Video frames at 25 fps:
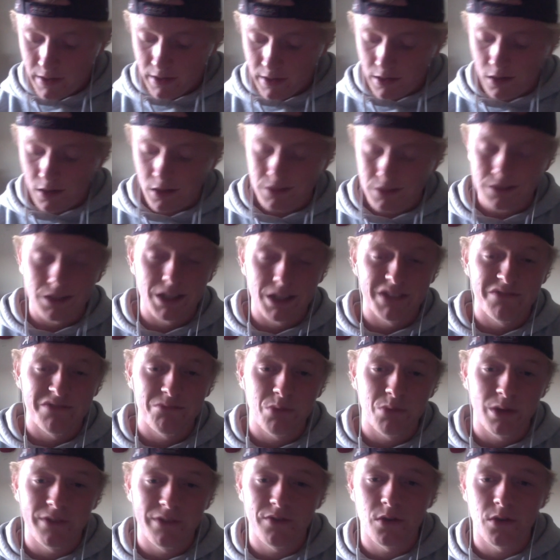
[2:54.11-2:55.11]
Costs
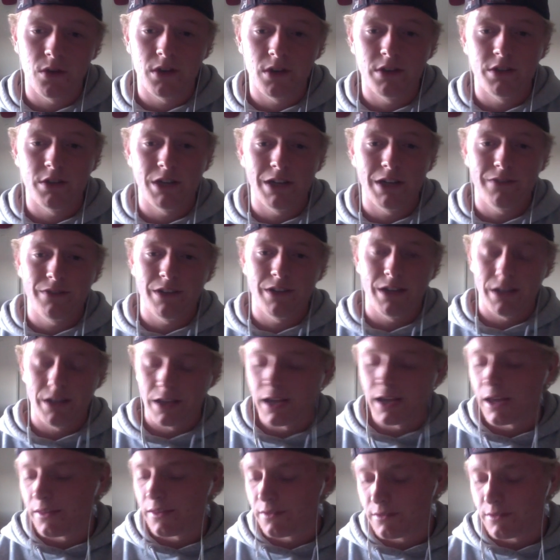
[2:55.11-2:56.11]
11.4 on draft day.
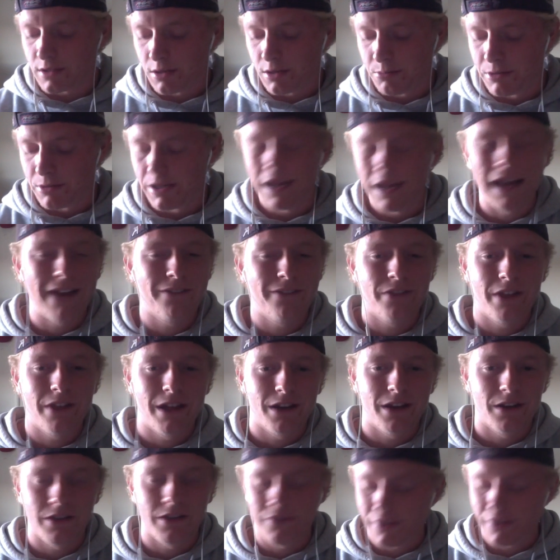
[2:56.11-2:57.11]
Again, it's going to be half of
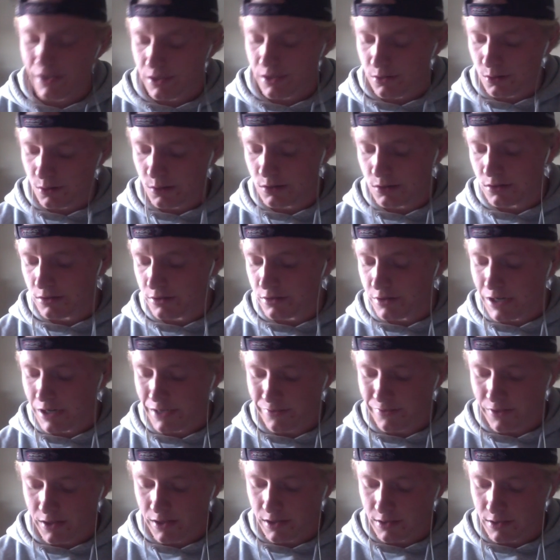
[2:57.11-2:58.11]
that on FanDuel or
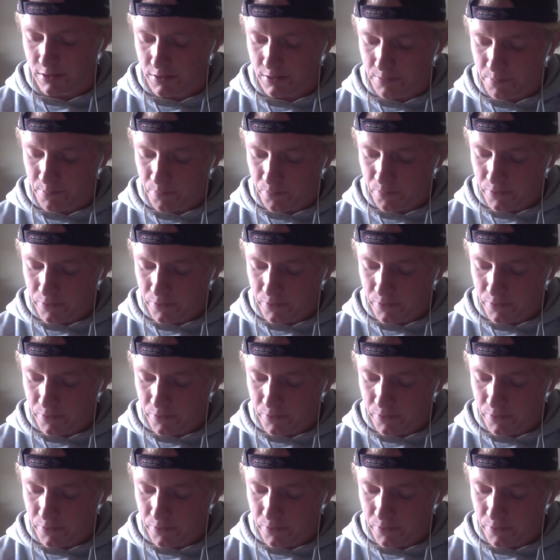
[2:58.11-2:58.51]
DraftKings.